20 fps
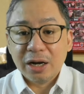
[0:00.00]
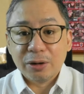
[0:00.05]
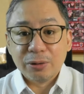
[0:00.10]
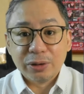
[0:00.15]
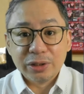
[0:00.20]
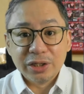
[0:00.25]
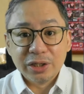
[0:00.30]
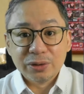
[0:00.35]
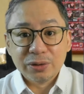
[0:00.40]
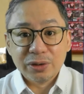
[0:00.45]

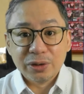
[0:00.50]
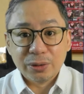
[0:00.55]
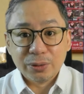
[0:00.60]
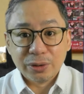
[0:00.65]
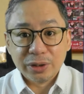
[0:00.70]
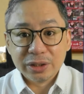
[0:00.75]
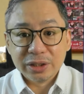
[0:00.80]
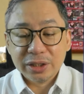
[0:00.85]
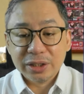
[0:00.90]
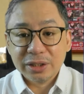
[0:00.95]
According to the
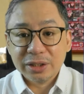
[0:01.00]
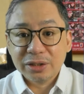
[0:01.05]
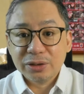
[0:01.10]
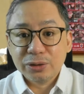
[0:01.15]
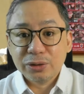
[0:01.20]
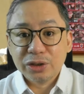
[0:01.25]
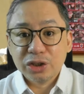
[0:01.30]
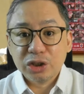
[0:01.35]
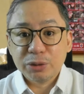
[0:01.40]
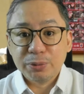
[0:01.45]
court,
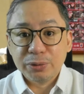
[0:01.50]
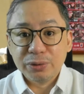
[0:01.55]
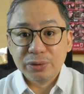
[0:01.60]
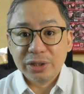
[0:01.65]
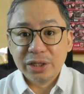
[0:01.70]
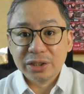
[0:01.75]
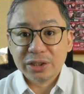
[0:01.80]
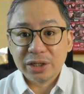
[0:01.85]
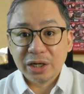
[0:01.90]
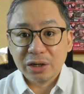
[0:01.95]

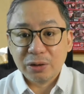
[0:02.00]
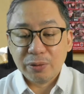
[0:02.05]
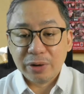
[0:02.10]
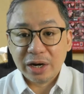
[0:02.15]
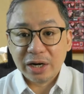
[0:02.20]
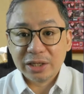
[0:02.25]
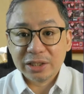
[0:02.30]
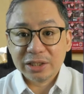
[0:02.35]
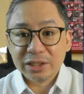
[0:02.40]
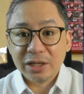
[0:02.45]
jurisprudence
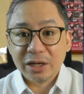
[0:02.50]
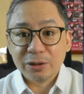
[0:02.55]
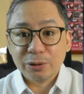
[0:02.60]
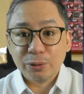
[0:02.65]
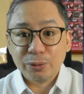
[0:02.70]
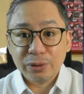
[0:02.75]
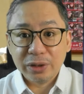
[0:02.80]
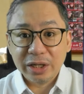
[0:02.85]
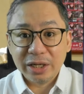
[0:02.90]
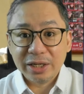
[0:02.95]
requires not
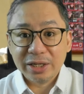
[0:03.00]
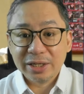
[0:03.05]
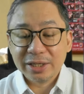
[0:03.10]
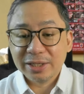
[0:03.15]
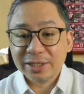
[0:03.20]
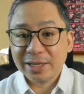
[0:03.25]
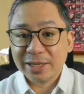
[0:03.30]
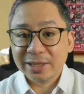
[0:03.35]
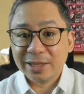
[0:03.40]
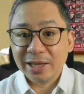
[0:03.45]
only
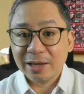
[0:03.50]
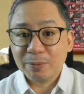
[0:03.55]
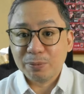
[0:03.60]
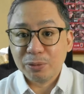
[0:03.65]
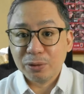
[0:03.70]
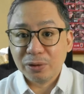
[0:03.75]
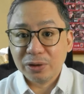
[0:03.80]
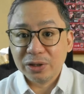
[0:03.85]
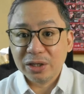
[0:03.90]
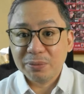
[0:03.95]
that the
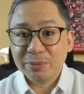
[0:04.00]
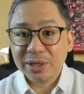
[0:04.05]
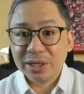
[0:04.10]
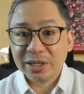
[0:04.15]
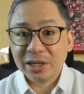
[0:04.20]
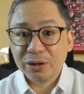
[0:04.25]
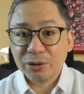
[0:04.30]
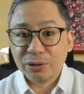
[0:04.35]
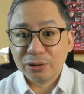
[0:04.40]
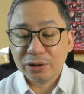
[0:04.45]
employee
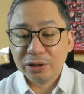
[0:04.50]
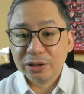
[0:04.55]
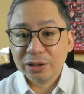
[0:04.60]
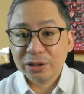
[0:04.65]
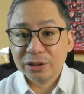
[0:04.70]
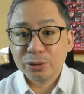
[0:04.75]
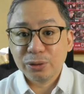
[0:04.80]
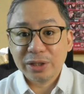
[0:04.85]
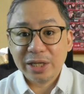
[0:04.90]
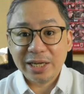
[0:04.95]
be
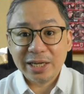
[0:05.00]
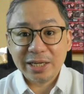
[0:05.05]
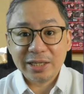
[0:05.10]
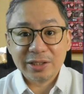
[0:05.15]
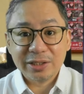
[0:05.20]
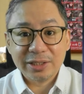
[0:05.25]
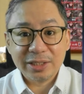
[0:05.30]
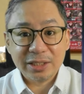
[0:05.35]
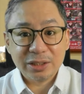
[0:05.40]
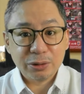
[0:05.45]
recalled to the
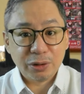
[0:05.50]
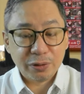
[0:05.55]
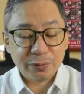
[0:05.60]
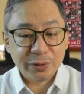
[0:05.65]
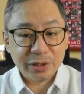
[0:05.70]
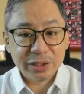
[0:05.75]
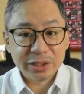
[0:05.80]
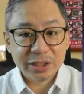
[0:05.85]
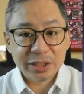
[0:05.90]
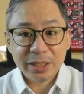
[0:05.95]
agency's
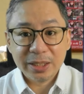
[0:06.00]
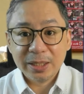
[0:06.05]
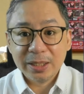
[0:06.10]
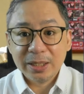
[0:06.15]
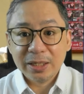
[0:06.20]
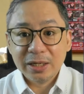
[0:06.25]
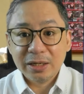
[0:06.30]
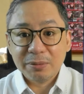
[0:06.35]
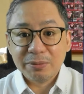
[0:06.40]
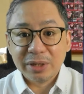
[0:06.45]
office,
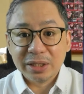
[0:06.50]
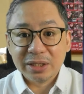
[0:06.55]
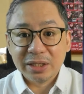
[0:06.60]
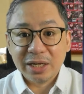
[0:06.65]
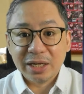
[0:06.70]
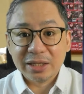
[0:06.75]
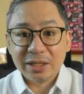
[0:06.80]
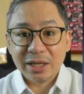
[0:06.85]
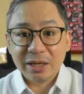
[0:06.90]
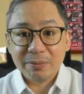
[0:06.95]
but
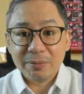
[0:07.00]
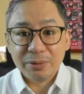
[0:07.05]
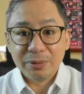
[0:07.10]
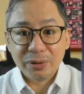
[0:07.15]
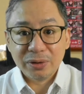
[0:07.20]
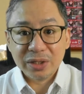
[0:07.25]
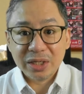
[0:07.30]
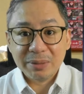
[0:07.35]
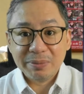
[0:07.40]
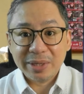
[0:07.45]
that the
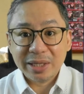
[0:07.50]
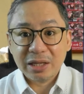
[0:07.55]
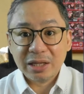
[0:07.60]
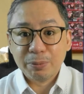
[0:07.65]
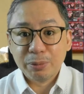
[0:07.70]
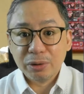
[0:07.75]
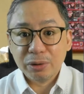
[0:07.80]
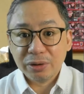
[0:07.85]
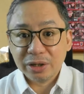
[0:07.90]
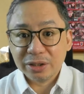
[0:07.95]
employee be
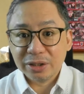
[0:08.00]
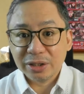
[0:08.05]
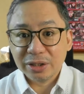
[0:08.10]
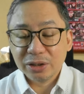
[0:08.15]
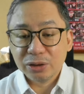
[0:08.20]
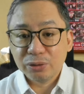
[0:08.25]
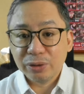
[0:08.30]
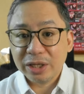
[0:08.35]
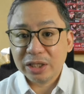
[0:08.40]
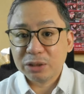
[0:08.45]
deployed
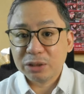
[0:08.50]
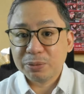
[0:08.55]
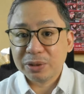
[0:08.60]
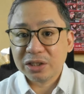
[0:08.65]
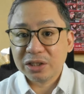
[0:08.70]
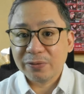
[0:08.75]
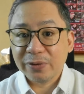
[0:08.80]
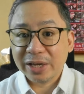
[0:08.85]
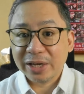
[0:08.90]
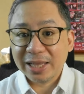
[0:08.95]
to a
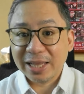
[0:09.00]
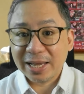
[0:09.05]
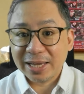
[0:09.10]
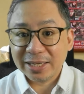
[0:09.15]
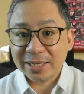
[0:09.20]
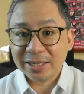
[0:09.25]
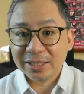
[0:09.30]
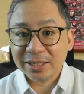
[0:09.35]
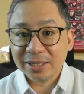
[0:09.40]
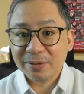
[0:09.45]
specific
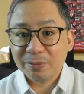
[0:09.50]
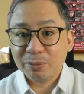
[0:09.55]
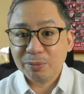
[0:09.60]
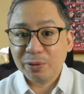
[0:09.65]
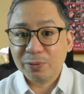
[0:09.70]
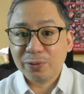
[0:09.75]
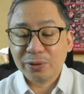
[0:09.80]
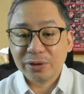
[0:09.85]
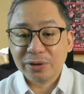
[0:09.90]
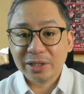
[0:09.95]
client
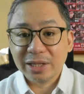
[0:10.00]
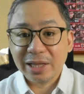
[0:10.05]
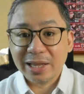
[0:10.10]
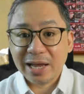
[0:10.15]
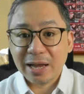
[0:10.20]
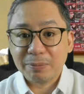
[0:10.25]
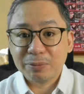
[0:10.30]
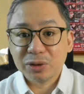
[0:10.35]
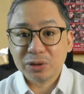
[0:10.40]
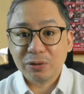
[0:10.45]
before the
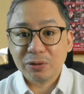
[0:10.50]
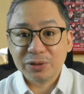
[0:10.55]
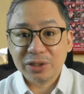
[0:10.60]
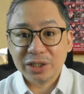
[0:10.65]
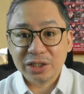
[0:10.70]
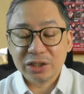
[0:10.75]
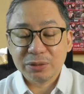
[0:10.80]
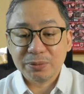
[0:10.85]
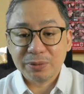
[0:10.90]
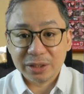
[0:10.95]
lapse of
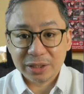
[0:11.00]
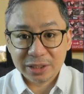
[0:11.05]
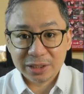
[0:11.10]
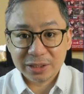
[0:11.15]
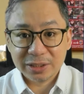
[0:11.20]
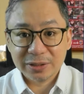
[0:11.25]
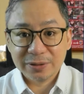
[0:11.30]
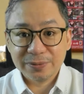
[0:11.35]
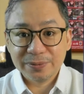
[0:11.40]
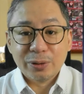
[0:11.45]
6
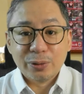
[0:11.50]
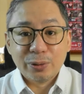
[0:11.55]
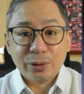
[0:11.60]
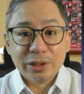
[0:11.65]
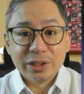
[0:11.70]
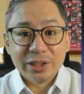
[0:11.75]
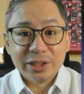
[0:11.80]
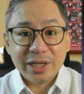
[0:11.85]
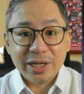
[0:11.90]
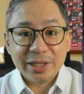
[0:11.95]
months. The
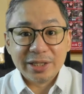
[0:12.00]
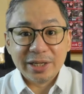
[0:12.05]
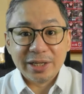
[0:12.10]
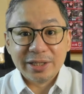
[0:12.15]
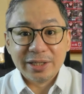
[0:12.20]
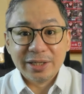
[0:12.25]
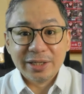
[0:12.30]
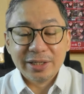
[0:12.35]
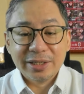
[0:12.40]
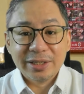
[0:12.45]
court
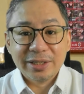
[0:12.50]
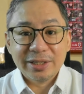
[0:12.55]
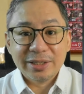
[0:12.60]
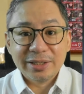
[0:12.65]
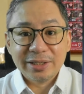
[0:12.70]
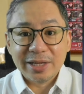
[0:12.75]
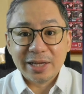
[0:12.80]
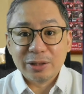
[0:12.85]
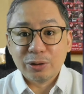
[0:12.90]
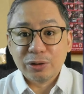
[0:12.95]
stated
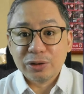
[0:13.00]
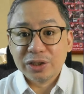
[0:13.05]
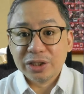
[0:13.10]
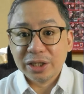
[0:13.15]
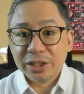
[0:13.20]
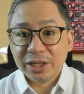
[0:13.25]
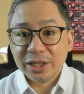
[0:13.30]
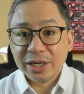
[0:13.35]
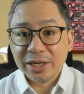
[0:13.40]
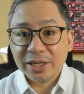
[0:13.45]
that
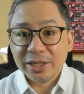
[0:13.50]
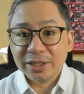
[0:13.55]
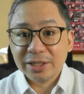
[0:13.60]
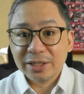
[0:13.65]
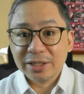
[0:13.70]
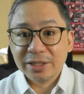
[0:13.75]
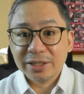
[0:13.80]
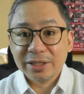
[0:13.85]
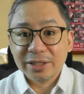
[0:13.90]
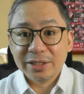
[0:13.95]

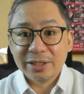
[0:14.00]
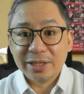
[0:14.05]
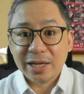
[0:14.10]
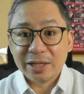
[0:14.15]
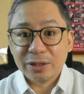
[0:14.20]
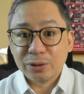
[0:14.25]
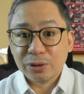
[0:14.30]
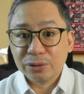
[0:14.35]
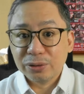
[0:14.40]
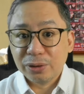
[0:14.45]
considering
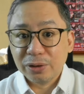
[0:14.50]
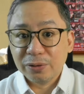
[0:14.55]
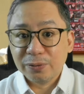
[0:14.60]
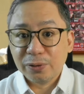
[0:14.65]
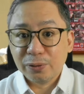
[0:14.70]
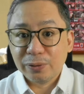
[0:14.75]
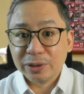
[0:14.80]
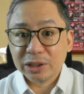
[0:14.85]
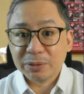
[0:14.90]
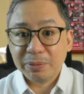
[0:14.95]
that
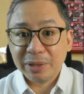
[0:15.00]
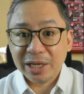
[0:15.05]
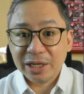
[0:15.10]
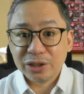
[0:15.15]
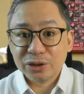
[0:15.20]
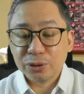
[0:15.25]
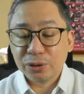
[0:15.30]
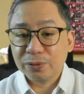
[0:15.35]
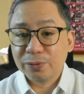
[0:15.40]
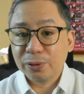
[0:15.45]
Rodolfo was
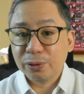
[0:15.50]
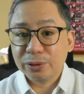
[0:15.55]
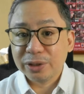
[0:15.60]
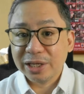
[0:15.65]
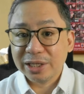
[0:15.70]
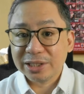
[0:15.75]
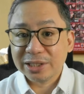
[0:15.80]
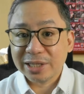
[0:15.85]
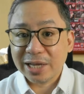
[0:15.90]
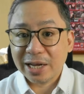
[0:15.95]
placed on
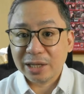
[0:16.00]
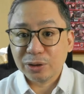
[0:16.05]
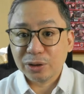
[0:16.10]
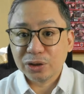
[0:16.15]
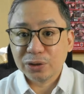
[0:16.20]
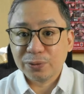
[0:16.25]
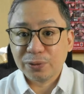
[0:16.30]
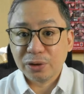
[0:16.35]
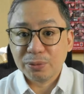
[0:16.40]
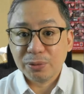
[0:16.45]
floating
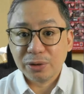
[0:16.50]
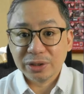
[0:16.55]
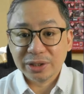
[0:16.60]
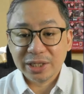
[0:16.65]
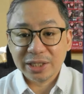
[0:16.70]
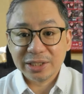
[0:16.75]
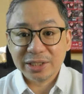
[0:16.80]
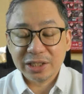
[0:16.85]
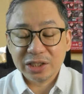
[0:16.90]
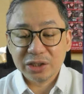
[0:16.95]
status for more
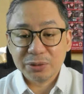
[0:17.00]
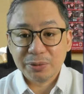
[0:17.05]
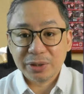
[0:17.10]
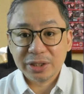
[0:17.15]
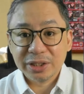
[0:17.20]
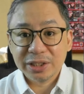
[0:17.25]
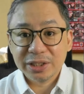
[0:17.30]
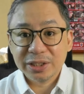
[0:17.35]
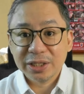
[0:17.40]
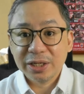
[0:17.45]
than 6
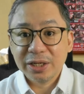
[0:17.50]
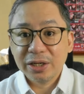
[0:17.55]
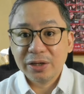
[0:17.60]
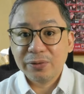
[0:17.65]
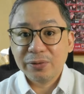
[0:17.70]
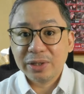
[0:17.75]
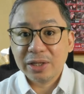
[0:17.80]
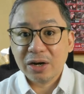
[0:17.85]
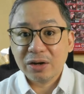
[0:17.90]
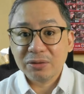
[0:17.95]
months
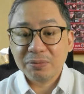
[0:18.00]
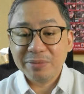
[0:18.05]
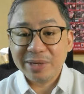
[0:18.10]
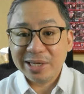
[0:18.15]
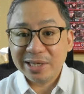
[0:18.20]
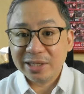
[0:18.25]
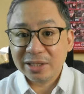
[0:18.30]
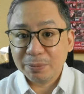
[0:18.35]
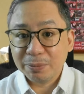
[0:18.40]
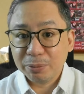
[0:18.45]
without
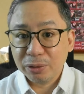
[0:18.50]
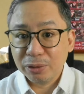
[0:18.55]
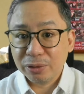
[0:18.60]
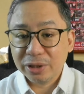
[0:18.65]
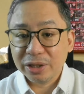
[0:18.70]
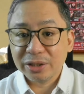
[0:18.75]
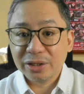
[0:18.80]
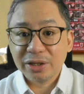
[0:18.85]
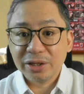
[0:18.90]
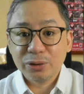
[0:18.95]
being
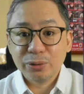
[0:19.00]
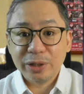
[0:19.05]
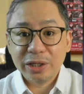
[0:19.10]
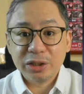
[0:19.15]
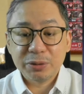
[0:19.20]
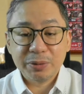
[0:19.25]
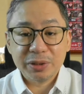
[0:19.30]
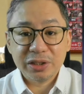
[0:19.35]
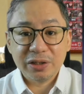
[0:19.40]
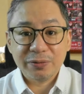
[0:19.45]
deployed to a
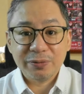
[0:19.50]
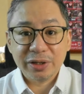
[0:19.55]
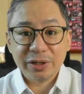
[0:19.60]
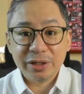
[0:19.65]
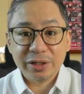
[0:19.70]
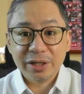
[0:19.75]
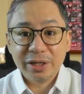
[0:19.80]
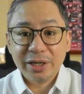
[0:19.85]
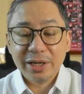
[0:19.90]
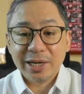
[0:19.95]

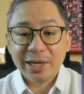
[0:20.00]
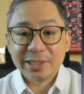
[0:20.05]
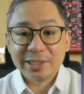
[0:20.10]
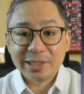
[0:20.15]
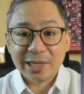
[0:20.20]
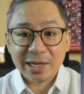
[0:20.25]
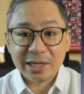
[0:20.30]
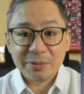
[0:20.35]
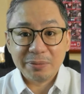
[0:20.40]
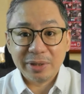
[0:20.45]
specific
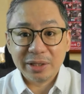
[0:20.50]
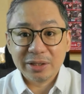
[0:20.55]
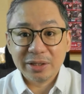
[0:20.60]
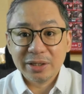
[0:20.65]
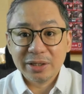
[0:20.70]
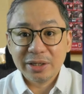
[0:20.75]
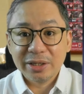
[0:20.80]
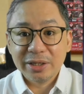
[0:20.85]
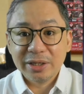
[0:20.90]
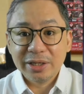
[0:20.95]
assignment,
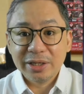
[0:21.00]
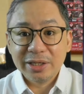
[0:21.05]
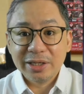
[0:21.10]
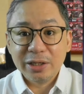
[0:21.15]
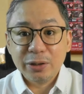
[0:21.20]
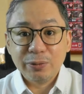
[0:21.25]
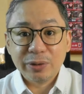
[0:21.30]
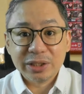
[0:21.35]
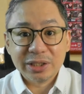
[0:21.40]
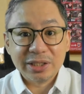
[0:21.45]

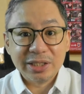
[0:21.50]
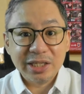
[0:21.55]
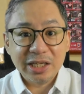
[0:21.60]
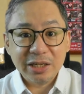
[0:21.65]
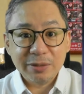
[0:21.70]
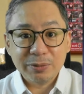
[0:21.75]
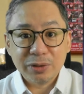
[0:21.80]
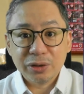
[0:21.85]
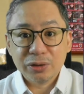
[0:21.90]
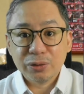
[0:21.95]
he was
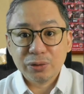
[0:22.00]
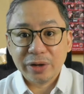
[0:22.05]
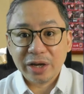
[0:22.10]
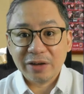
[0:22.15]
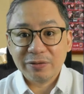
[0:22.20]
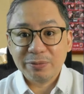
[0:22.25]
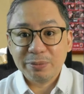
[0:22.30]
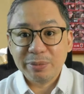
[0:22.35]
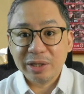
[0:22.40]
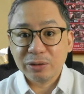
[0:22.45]
deemed to
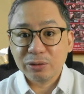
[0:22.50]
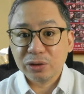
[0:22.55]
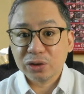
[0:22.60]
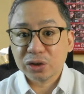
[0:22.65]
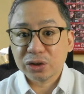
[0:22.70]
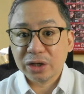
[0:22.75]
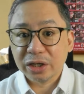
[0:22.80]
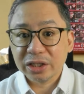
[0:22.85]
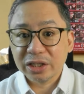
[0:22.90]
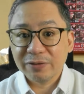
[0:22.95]
have been
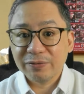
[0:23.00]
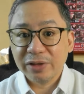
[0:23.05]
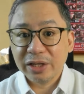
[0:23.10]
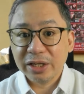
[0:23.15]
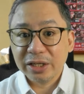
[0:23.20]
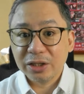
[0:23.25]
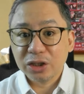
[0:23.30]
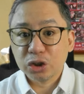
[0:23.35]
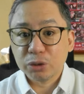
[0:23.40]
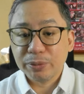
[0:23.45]

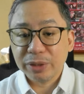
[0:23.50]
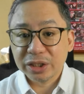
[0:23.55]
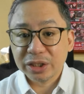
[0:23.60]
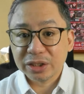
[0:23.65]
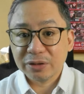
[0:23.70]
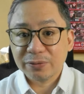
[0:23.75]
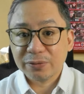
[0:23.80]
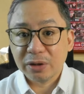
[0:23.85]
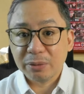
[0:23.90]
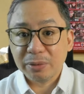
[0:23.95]
constructively
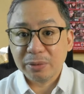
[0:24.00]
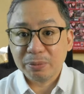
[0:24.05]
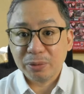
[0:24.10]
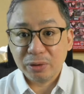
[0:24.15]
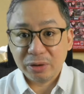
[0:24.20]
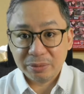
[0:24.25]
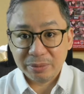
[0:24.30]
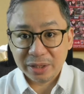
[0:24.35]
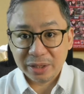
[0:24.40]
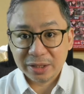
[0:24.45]
dismissed from
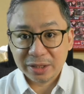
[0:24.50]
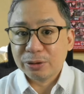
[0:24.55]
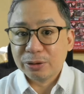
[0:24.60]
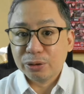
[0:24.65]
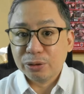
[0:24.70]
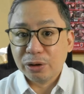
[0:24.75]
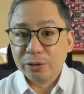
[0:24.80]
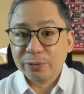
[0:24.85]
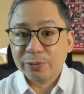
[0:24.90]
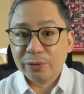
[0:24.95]
employment.
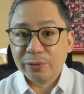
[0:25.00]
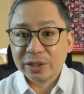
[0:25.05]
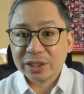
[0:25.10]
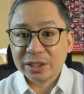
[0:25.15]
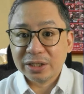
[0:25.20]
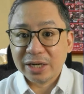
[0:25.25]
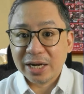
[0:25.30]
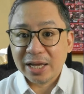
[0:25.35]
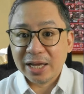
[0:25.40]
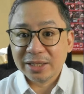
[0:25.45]
Rodolfo
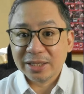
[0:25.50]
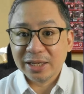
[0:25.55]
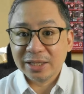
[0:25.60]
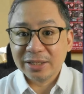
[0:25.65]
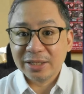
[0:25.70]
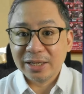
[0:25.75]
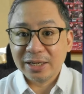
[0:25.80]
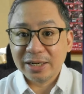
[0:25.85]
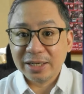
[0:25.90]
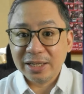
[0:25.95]
was
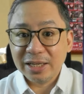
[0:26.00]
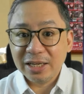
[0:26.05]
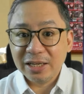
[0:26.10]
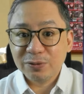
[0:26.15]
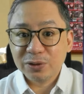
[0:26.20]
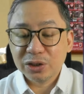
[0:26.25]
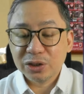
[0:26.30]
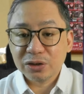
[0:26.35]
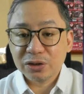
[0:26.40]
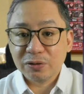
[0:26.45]
granted the
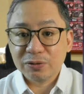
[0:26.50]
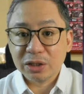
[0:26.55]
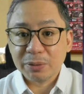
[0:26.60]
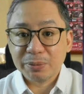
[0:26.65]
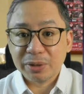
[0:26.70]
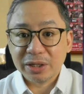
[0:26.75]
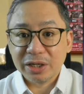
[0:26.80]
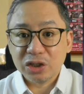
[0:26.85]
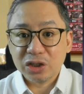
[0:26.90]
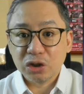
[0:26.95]
reliefs of
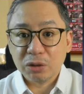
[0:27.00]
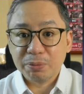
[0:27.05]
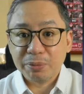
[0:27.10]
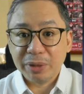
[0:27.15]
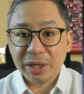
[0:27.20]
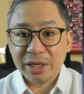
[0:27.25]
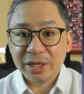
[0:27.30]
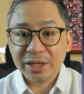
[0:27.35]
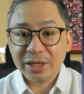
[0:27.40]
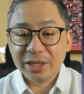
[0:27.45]
separation
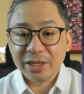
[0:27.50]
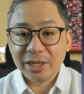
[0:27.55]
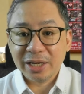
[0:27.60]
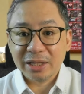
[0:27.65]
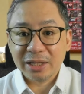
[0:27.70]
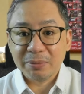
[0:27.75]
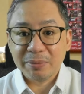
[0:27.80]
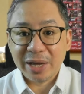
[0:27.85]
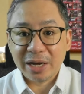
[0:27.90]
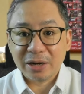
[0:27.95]
pay
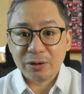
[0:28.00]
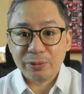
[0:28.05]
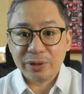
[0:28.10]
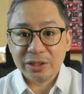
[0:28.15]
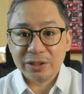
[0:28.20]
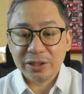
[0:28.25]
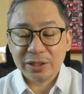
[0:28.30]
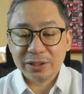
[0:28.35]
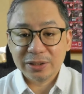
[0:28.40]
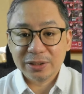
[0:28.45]
and back
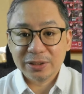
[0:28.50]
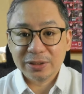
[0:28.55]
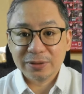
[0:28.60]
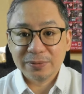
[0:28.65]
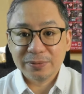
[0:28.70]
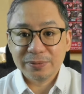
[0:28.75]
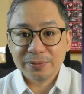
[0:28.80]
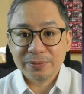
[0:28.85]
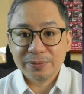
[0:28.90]
wages.